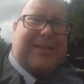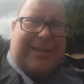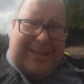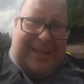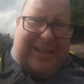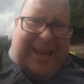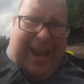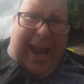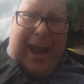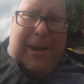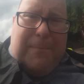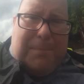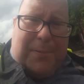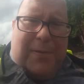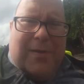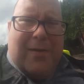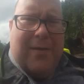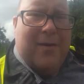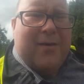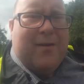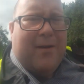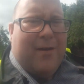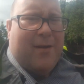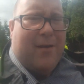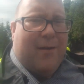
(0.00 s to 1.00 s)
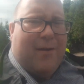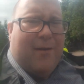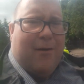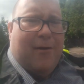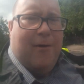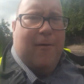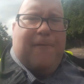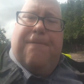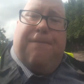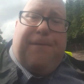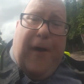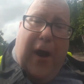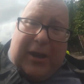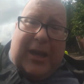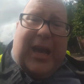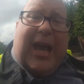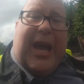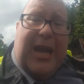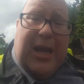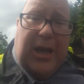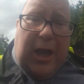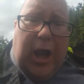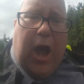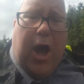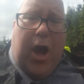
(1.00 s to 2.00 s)
a tip:
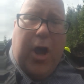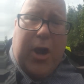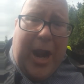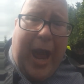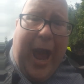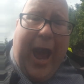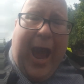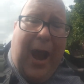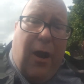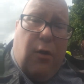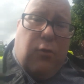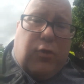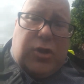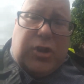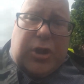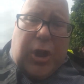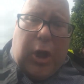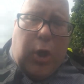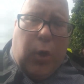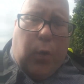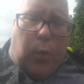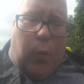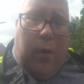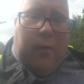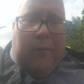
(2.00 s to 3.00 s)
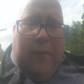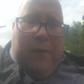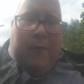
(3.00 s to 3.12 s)
fucking learn how to.